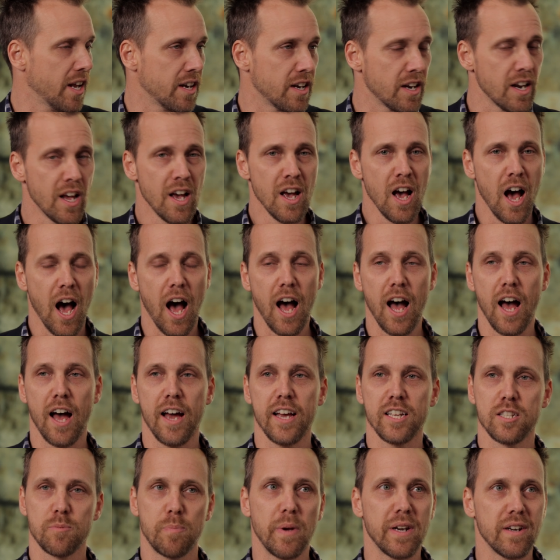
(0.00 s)
and uh,
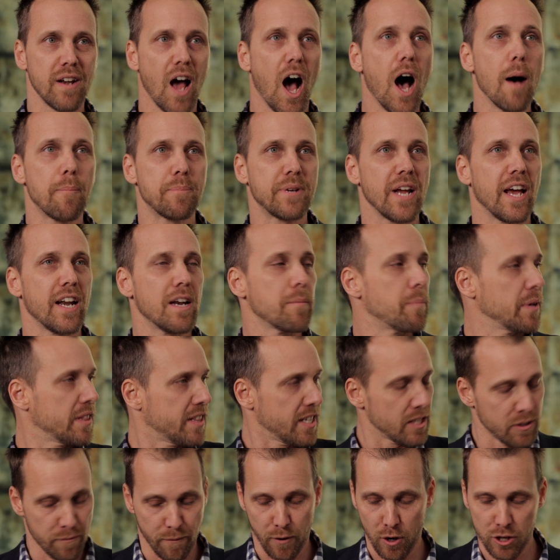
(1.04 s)
it's been updated, but
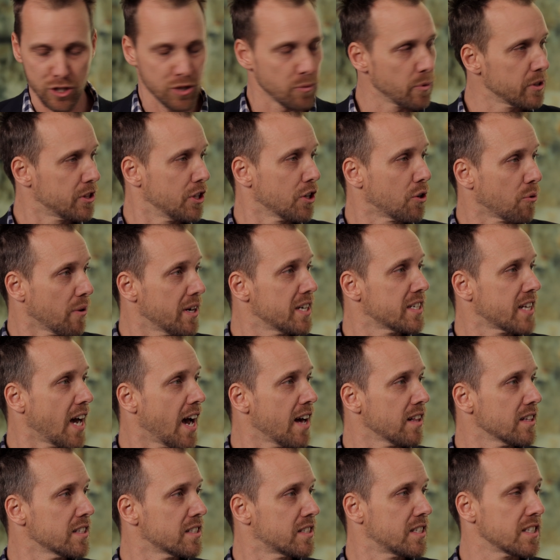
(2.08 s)
this version with the green
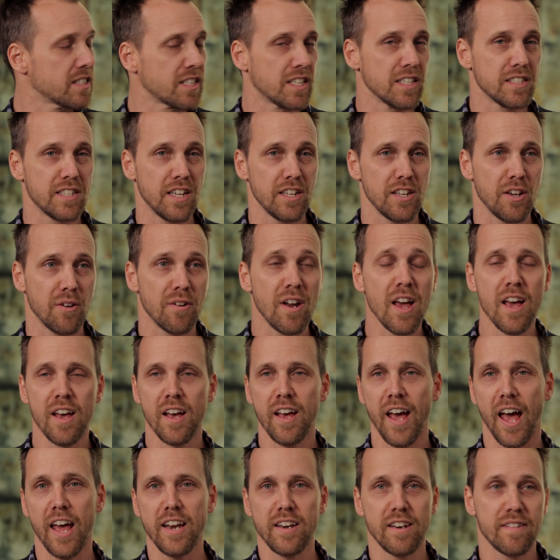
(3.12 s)
dial is discontinued.
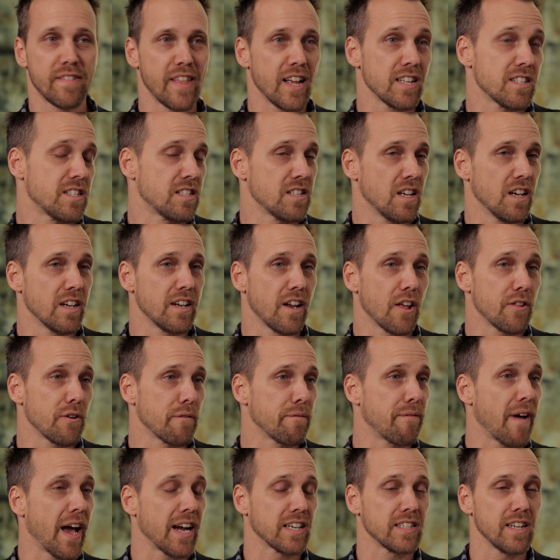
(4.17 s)
And that's another
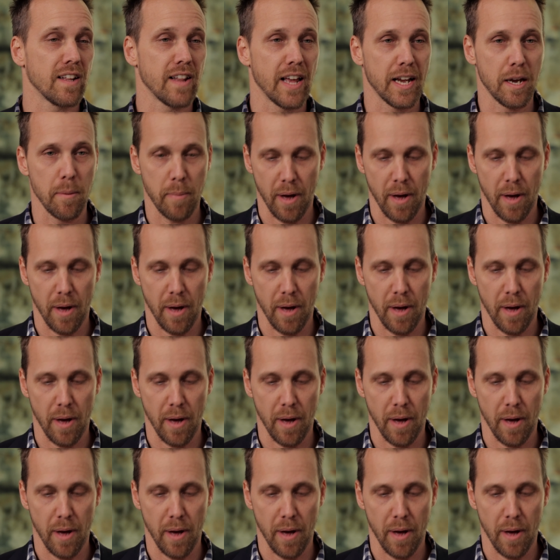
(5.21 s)
fact I like